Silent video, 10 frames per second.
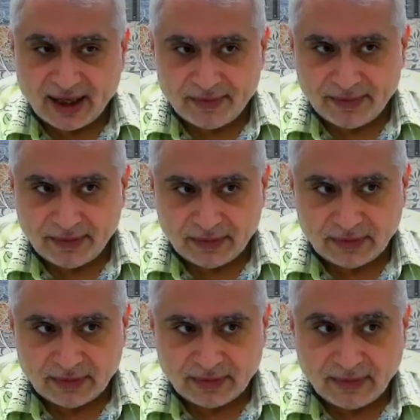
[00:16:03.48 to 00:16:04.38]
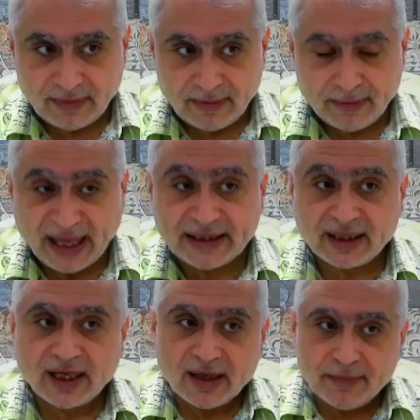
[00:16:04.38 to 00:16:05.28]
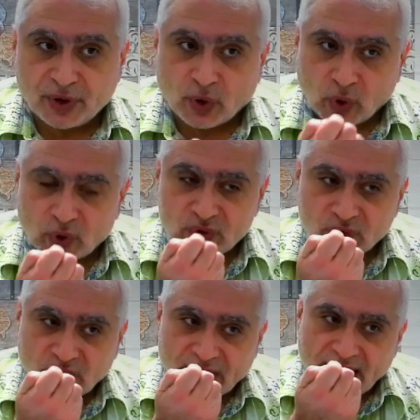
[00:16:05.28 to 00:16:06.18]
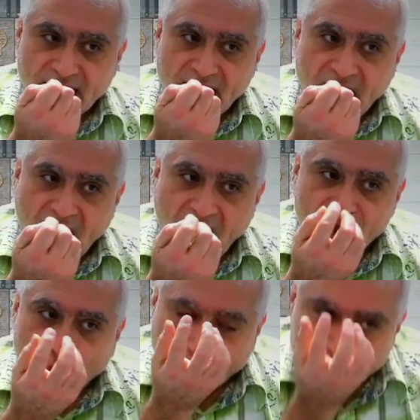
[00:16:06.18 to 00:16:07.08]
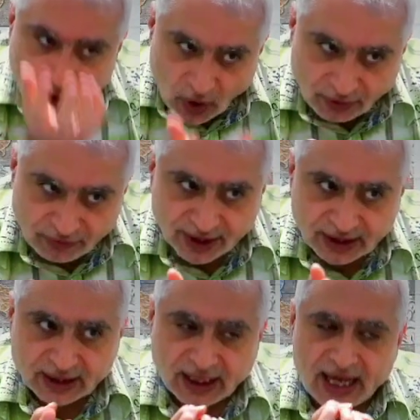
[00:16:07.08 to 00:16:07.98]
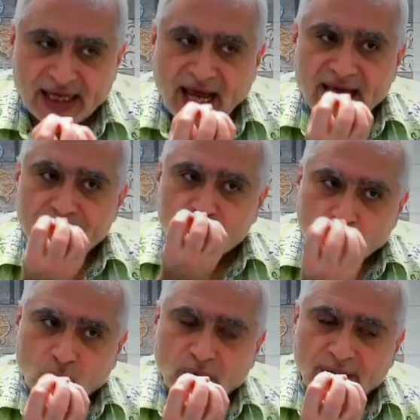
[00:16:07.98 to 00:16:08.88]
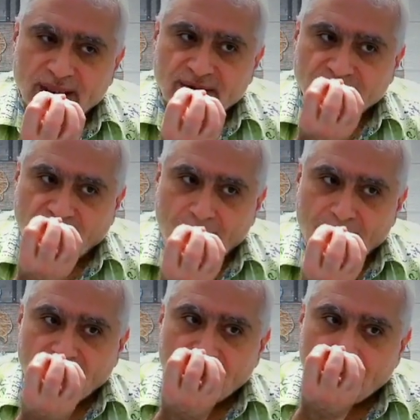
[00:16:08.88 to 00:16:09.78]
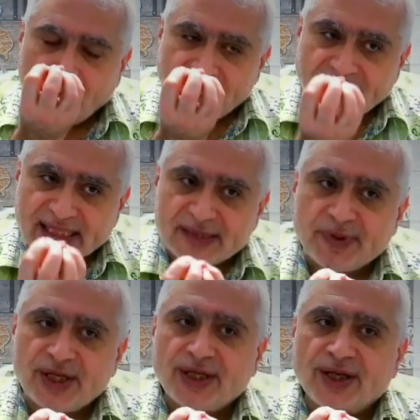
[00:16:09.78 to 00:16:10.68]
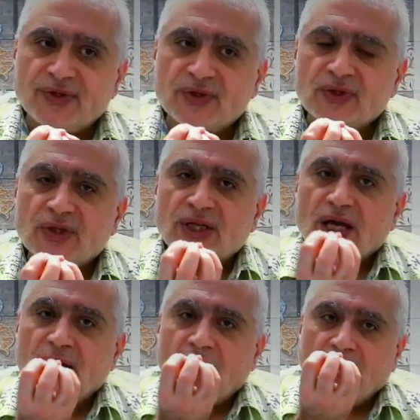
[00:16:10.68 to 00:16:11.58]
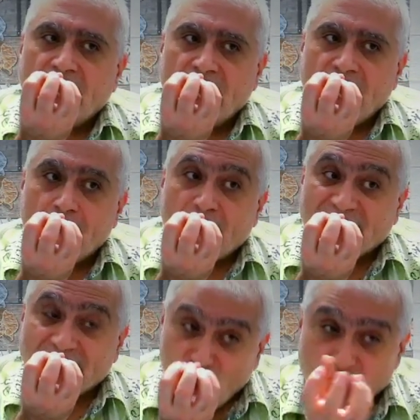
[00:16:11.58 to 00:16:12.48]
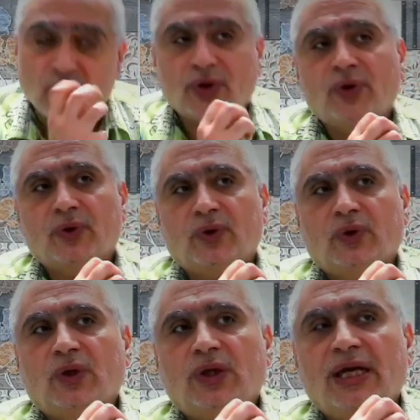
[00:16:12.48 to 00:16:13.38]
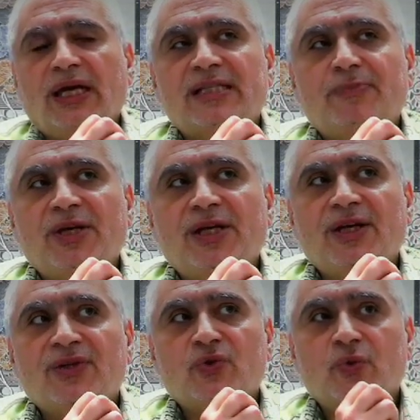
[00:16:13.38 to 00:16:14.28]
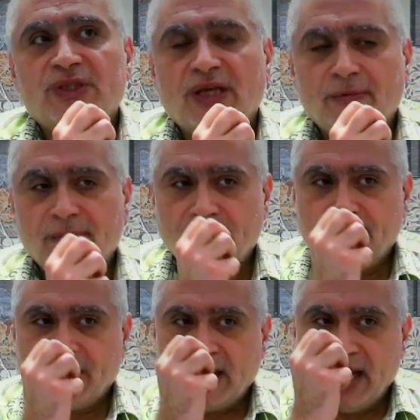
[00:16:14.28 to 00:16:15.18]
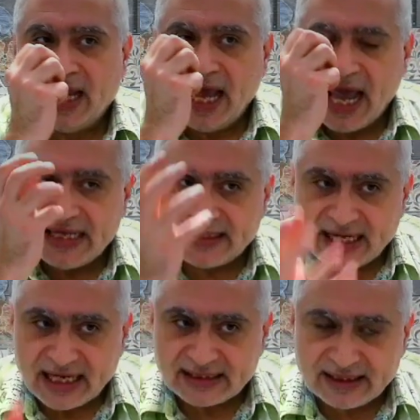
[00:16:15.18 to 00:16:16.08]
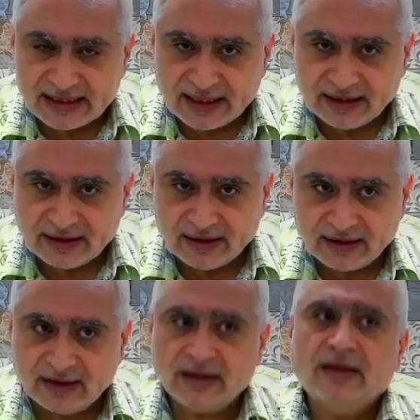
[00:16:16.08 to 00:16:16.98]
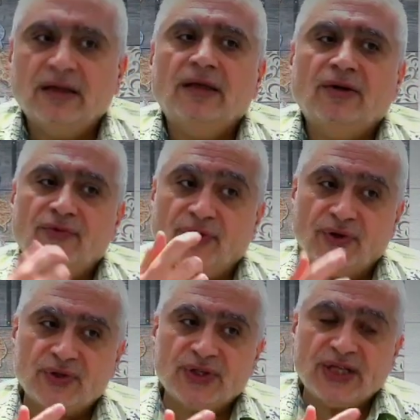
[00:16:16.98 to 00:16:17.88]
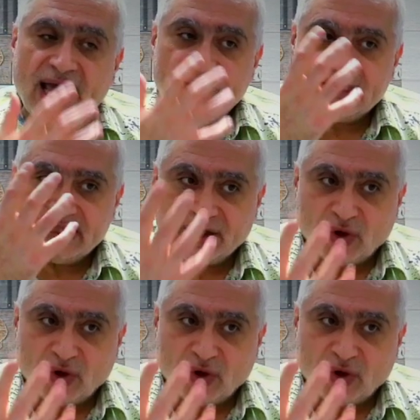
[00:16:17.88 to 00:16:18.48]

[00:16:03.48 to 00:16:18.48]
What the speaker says: but because I observe it and I am sure it from my experience, my long experience with him as an assistant first, as a collaborator